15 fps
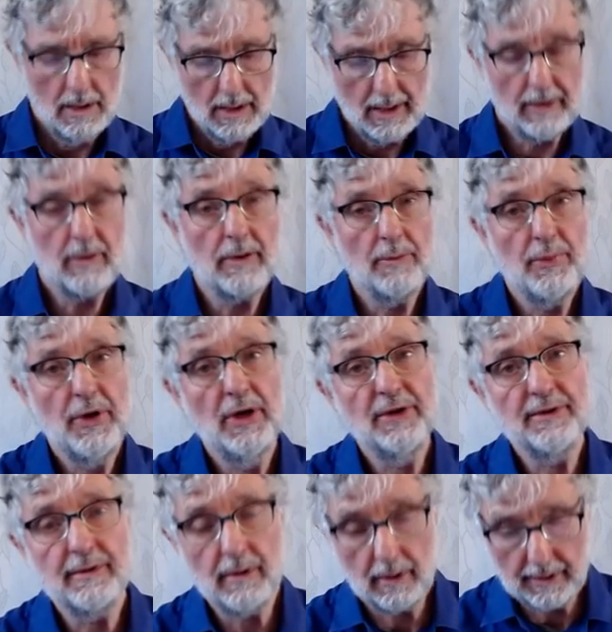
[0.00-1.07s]
And on a
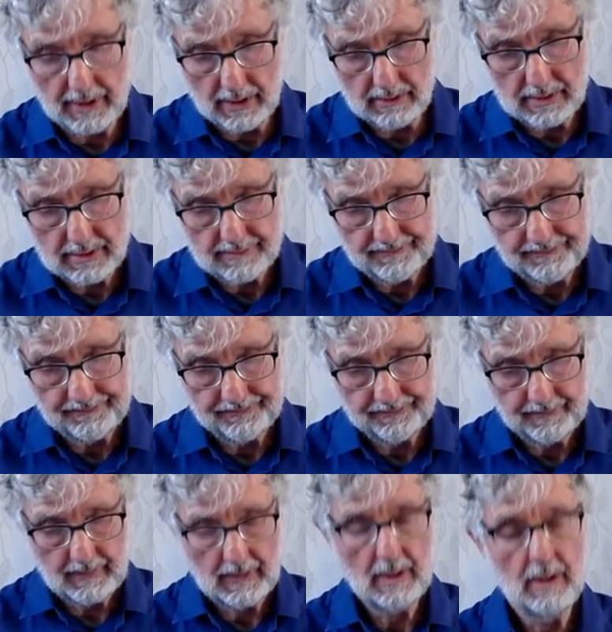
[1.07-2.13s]
personal note,
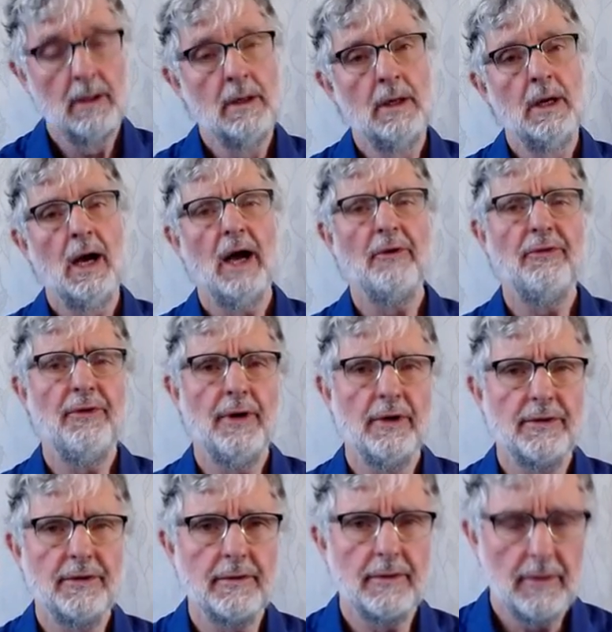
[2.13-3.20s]
I
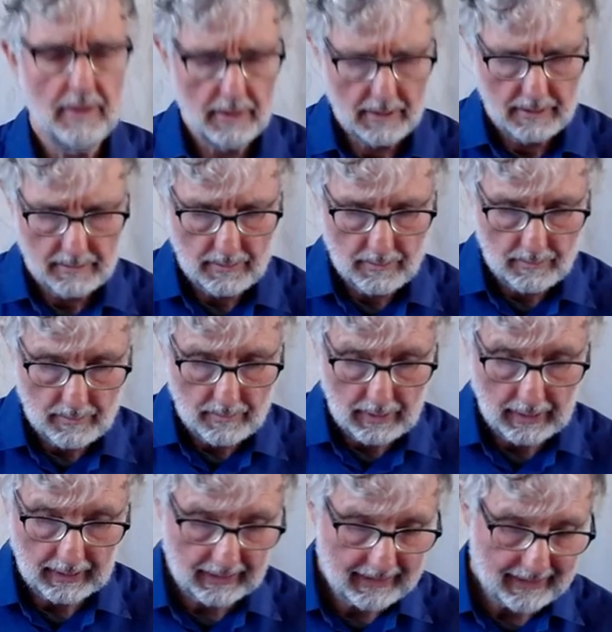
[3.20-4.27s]
first
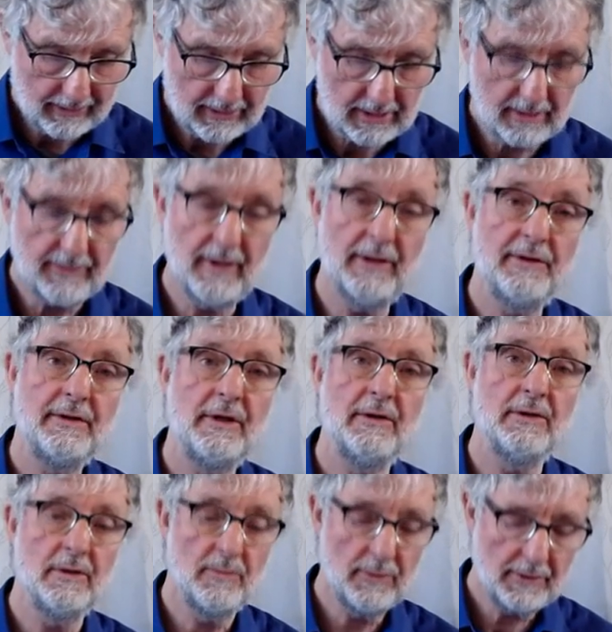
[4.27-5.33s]
encountered these
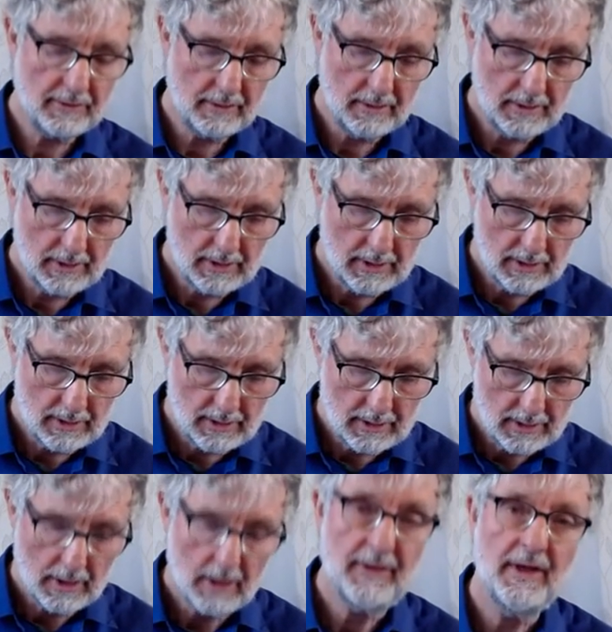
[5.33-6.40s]
schisms
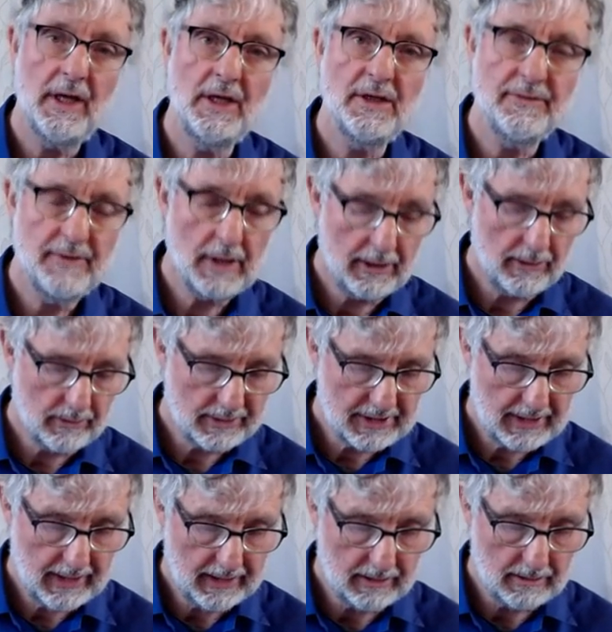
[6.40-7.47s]
at the age of 9 or
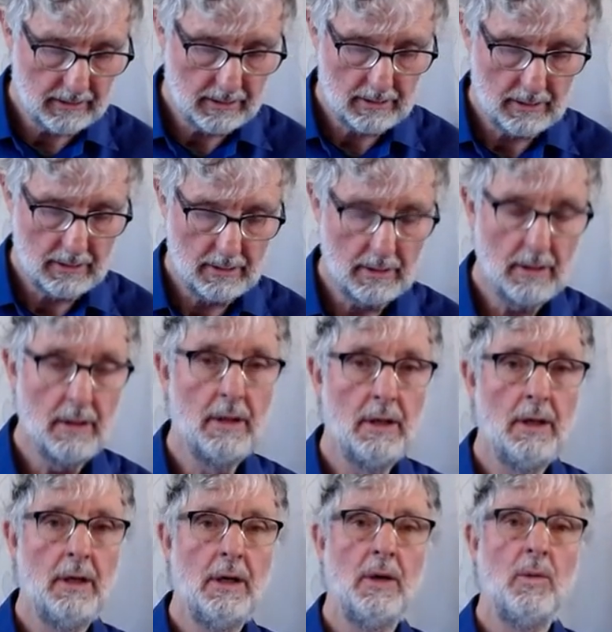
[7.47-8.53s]
10,
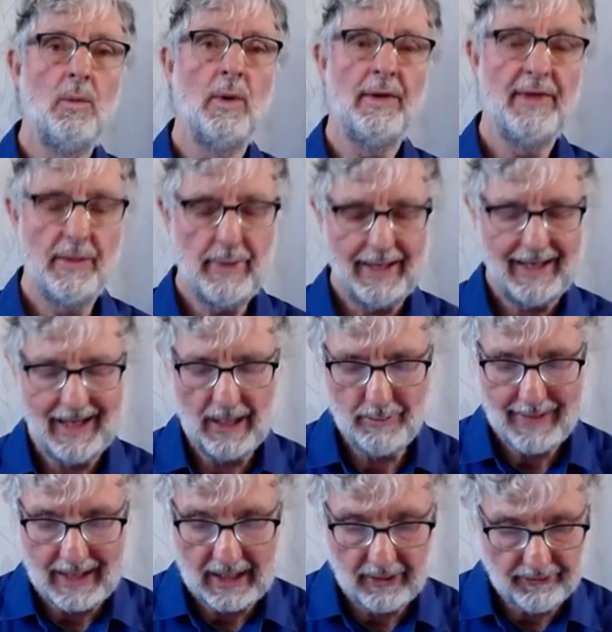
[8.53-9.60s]
when they became
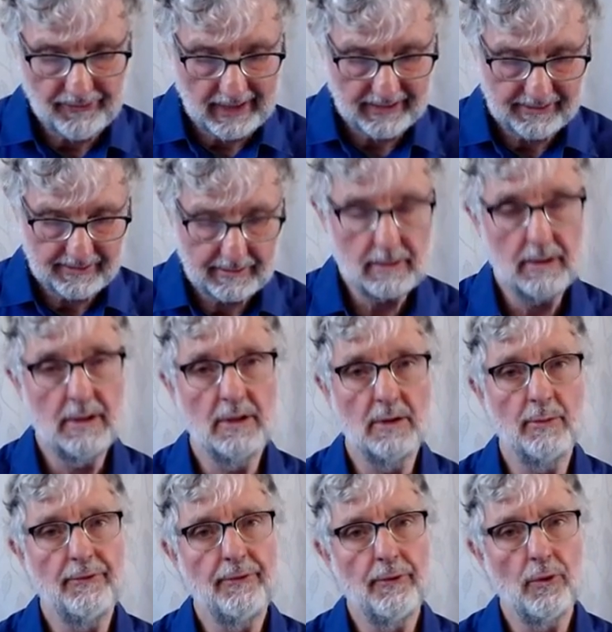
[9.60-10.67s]
manifest in
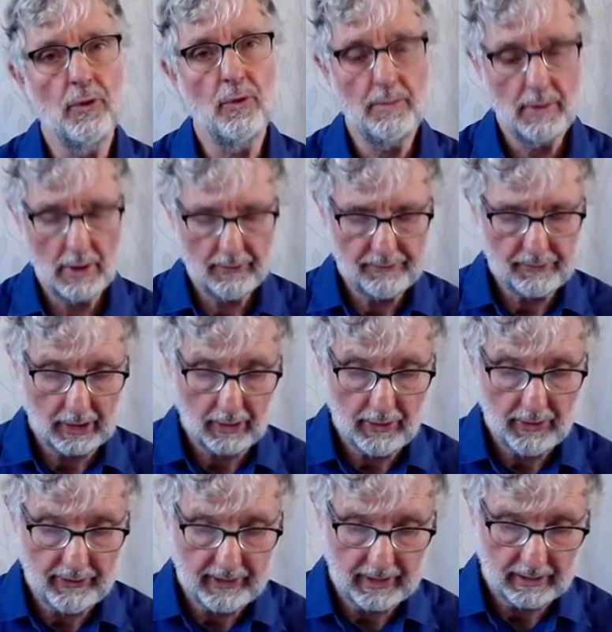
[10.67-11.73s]
the form of
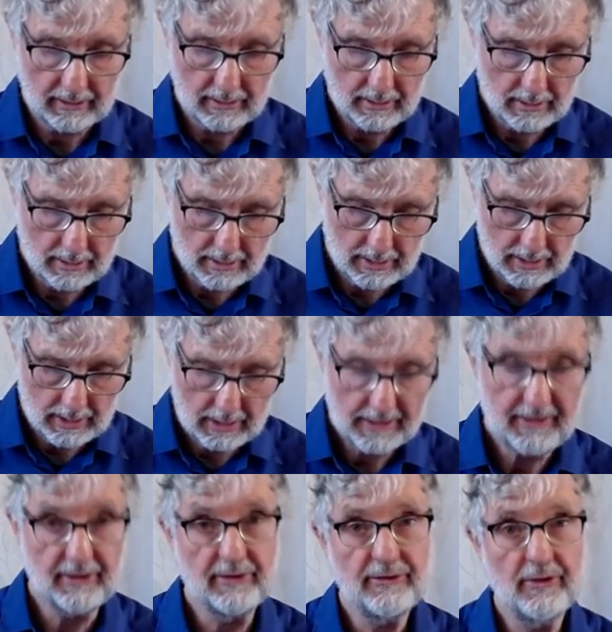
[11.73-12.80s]
recurring,
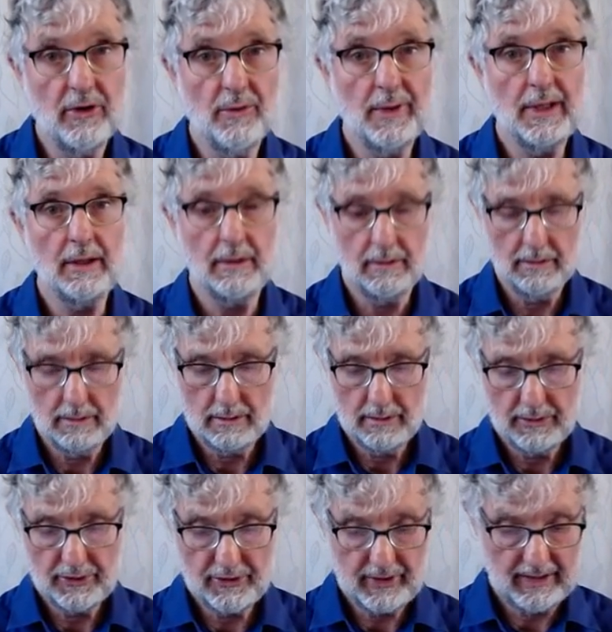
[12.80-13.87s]
disturbing
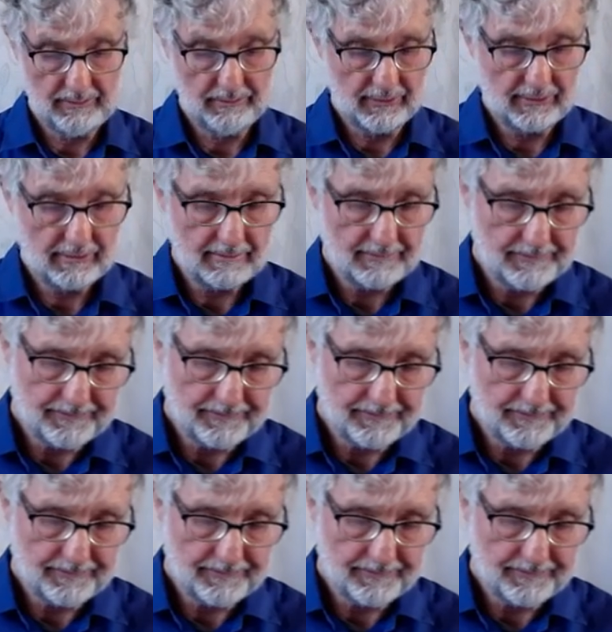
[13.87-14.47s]
dreams.